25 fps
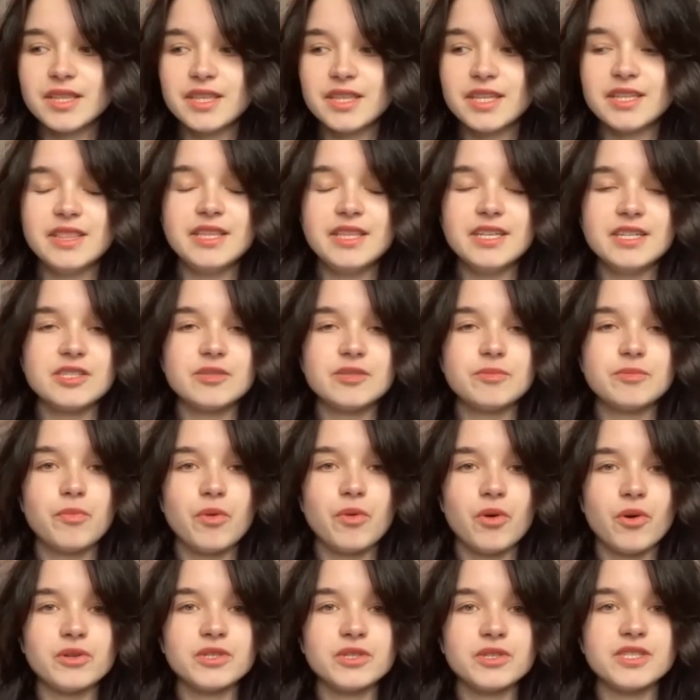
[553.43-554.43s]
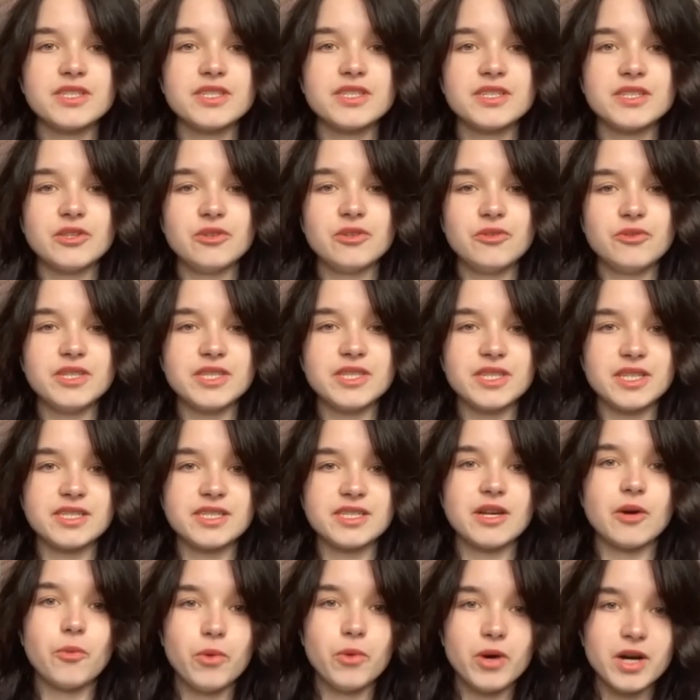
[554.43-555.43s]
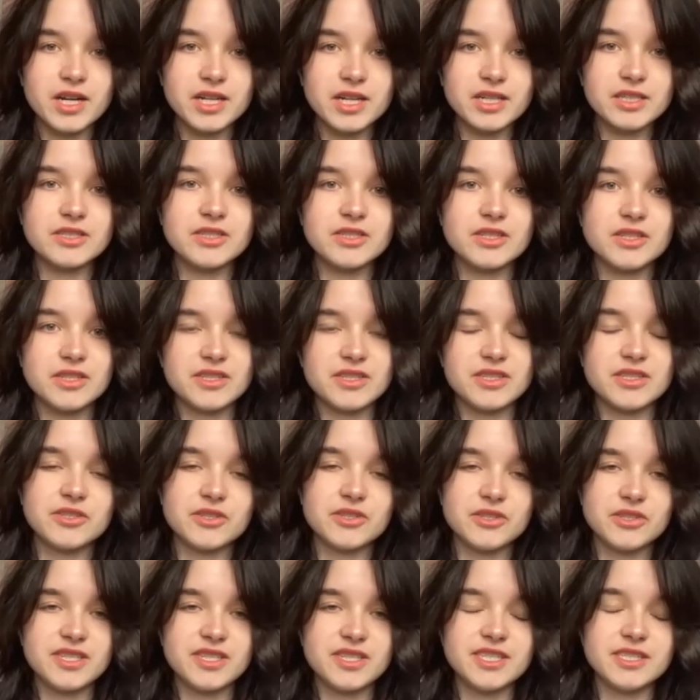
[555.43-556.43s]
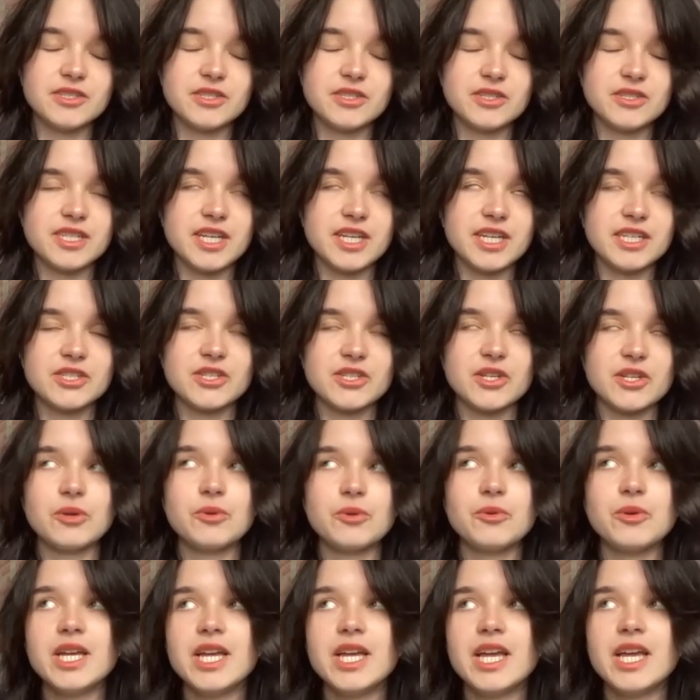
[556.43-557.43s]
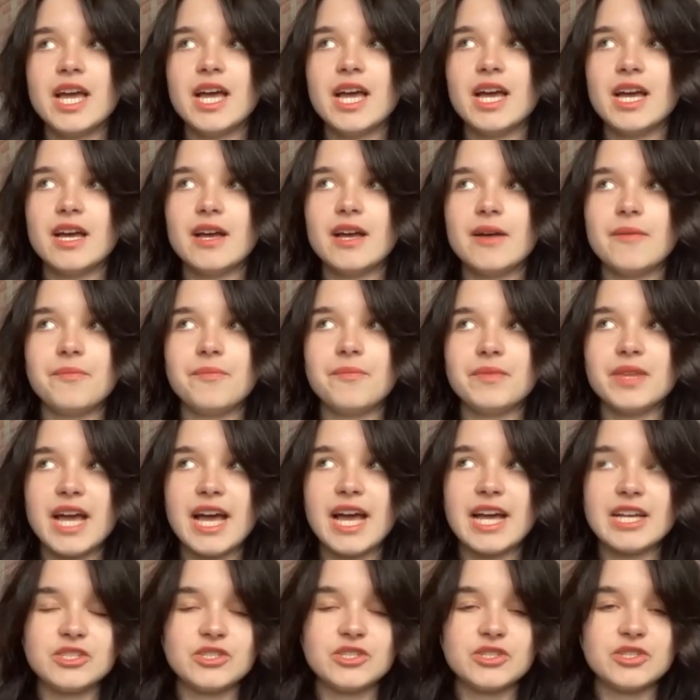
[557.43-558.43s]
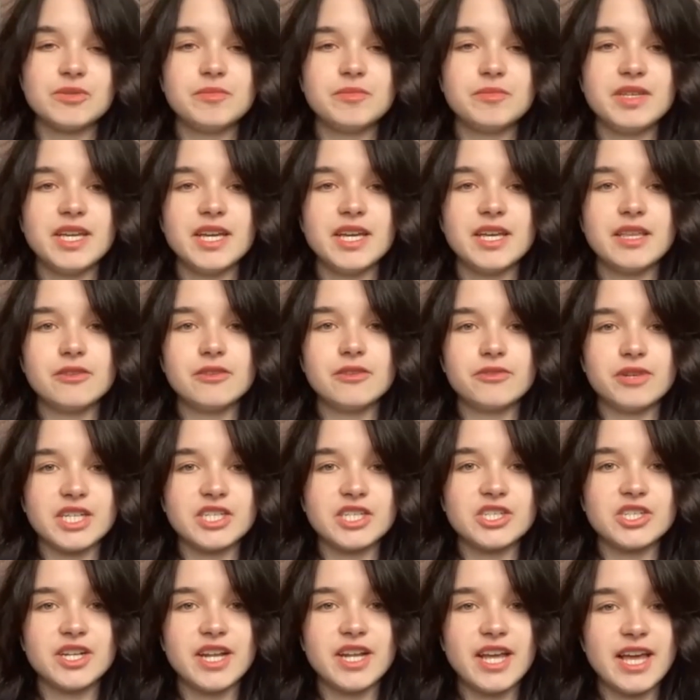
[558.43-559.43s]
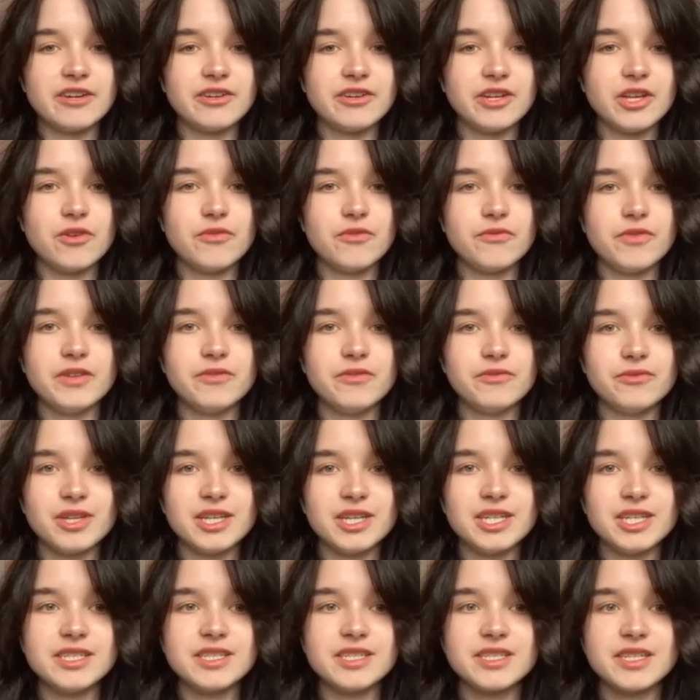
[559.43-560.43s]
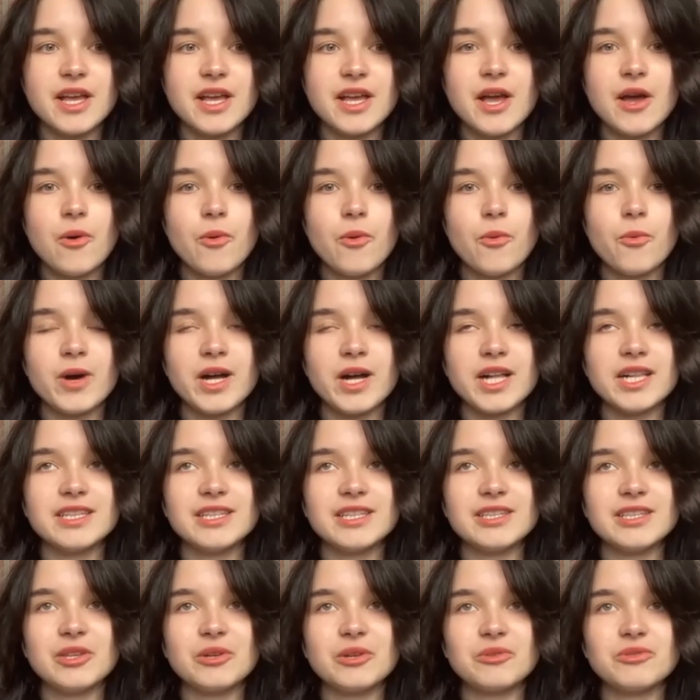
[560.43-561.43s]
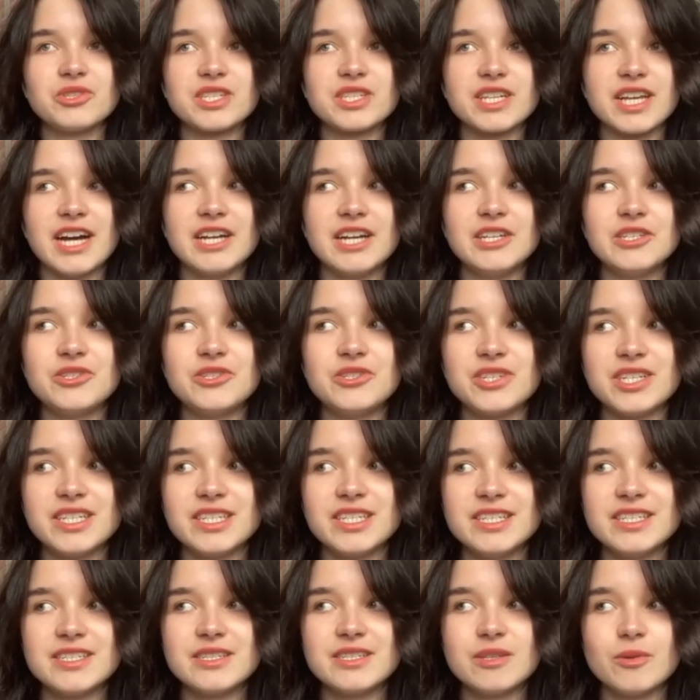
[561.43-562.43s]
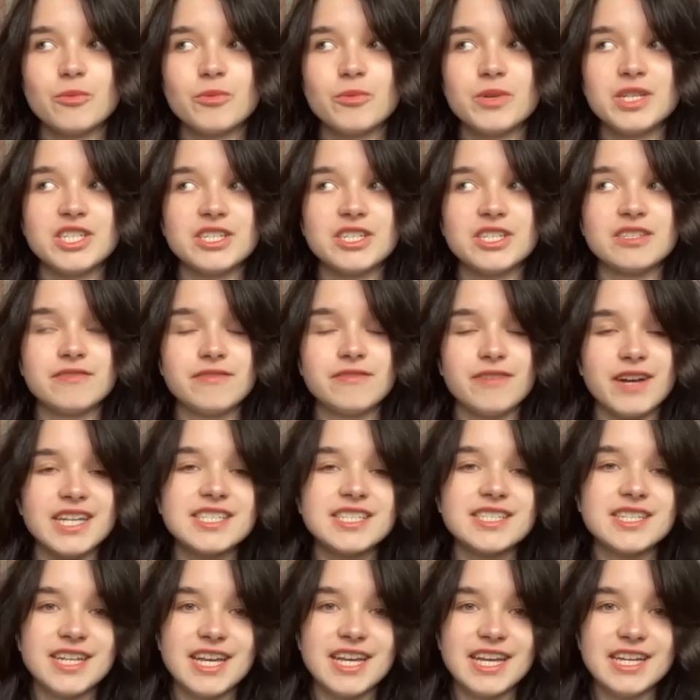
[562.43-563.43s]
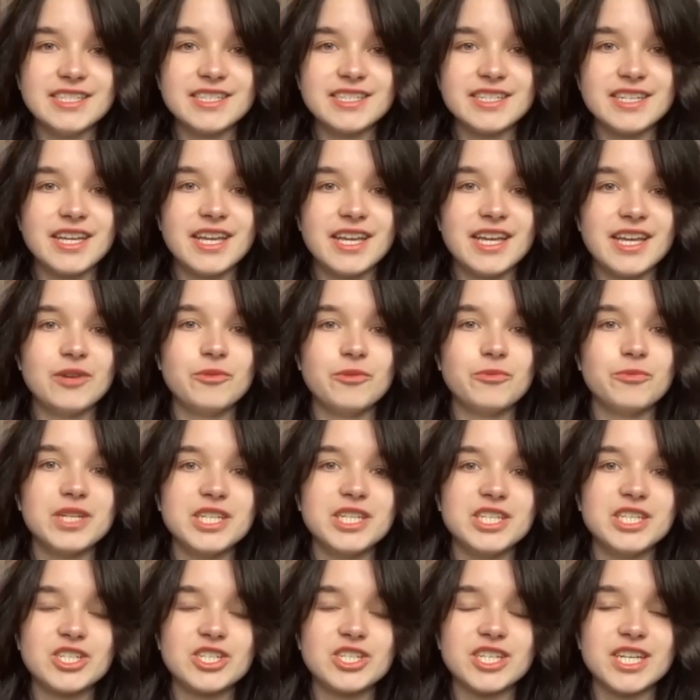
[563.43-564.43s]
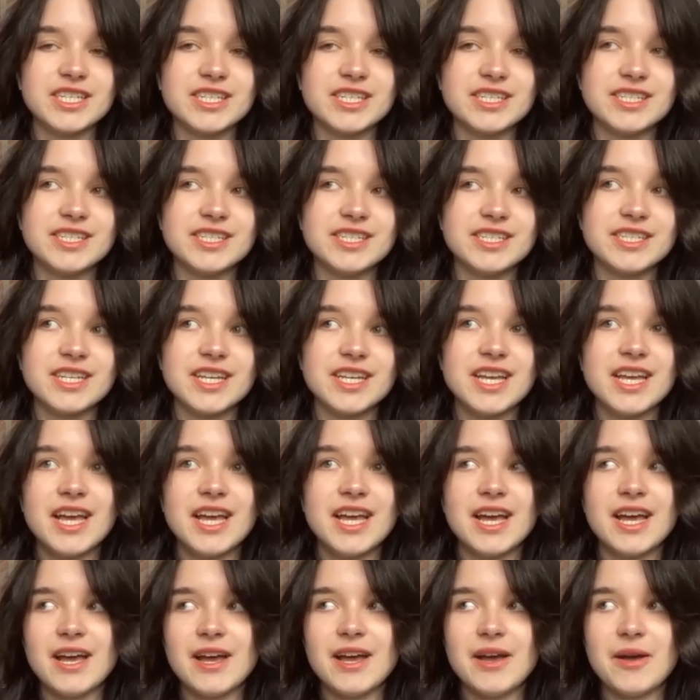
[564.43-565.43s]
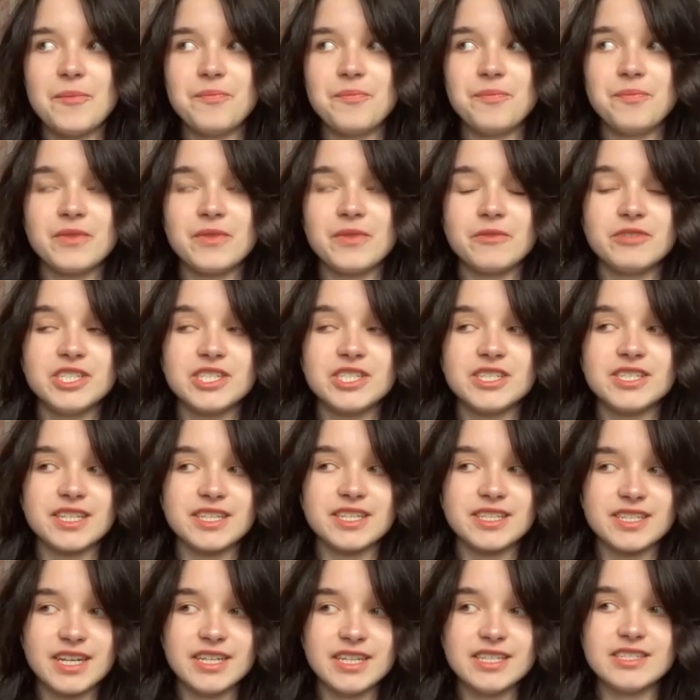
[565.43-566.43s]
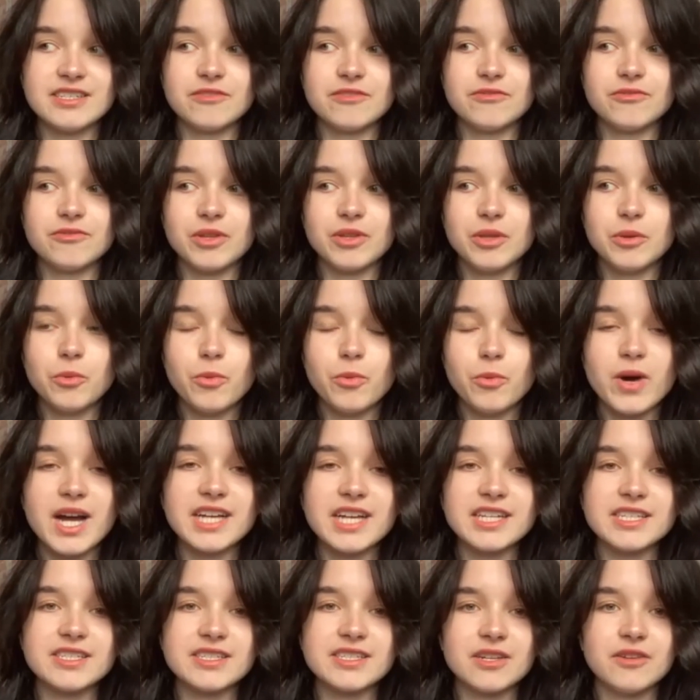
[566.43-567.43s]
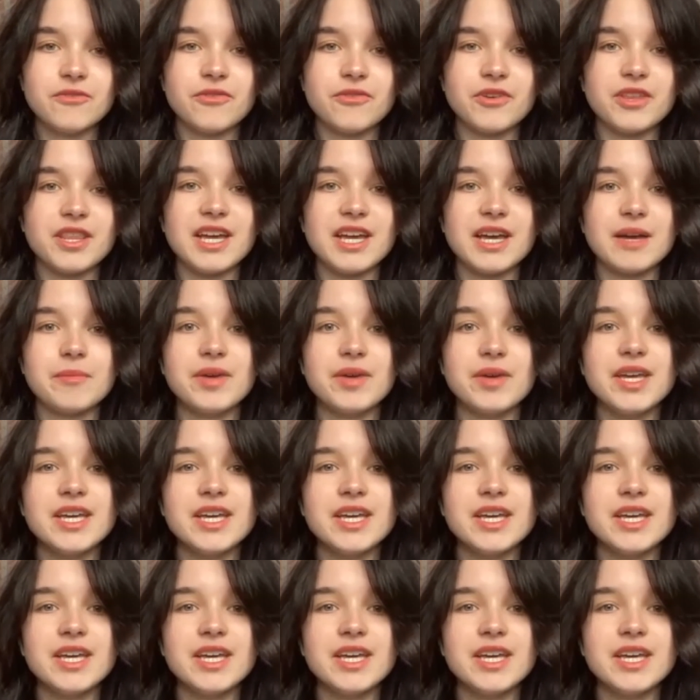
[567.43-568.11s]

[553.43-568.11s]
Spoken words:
that this post-USSR world, to say so, has to be in the Russian area of influence. Well, those countries, which is fascinating and which is exciting for the West and for them,